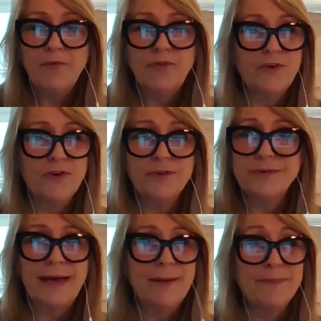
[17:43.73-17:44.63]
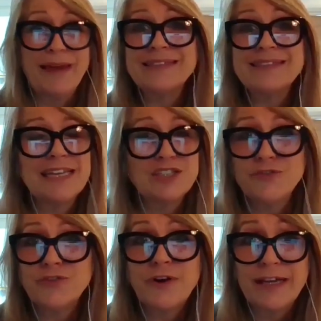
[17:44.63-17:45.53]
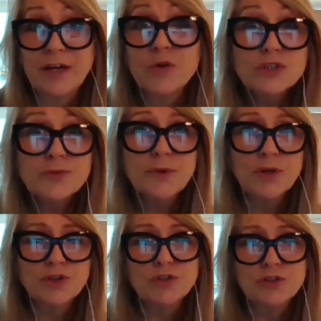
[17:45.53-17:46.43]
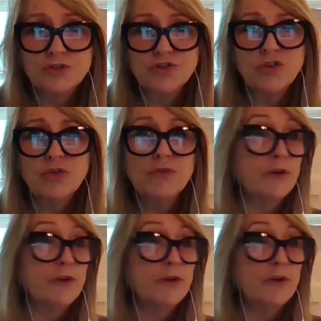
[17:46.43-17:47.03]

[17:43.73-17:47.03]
for cancellation for any cause beyond your control.